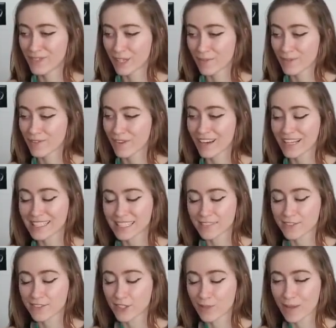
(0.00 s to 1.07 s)
it'll be very
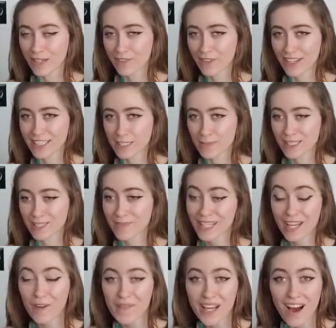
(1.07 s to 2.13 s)
easy for you to make friends because they'll be
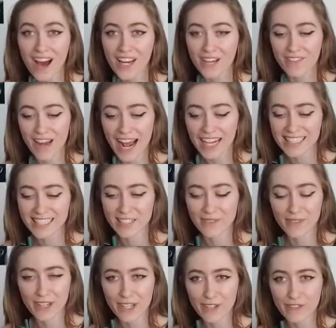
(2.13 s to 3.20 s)
like, oh my god, you have an accent.
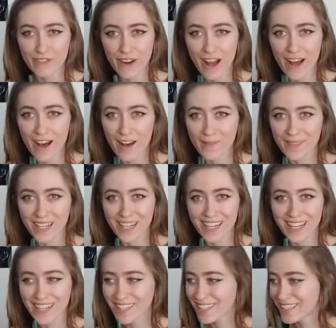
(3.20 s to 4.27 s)
Where are you from?
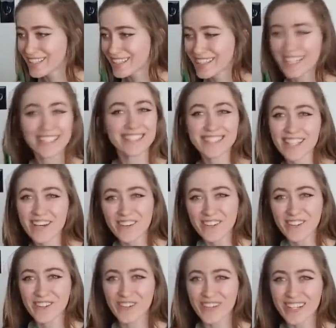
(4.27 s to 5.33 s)
Uh, that's so
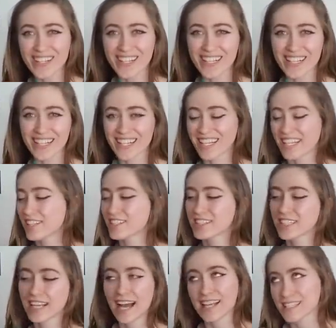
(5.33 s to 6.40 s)
cool. And then just
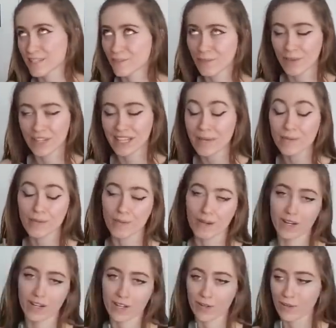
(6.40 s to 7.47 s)
like ask them what they would
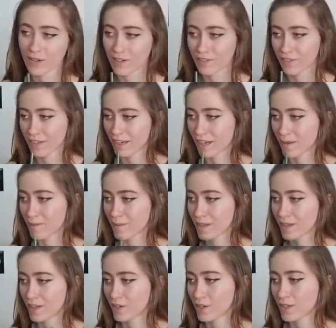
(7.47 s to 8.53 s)
want to do if they came. And
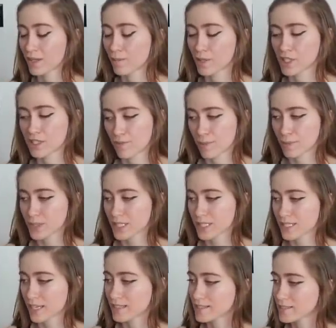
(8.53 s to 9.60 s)
then you can get a bunch of different people's
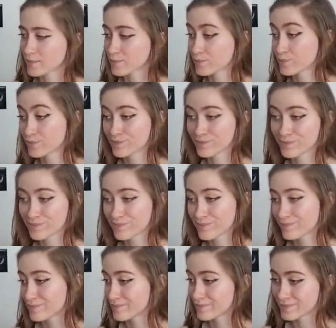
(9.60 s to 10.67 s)
insights.
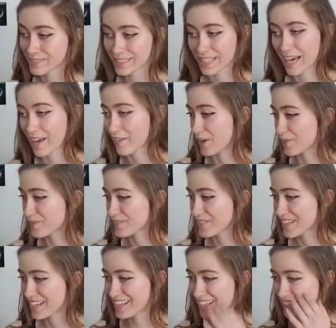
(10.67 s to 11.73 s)
I don't
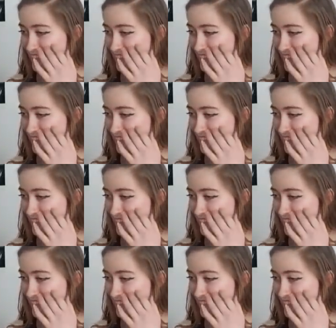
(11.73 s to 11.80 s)
know.